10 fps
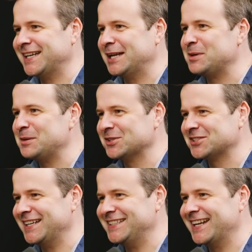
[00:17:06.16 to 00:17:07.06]
dead people's
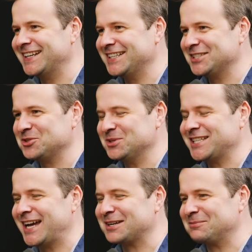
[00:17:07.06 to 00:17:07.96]
identities to
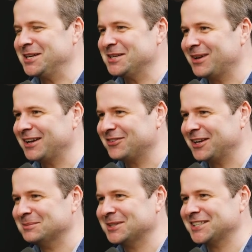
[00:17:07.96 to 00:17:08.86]
attack me and my
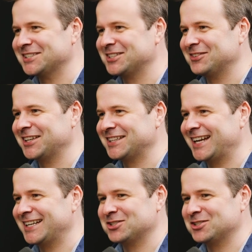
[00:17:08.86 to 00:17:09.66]
family and stuff like that.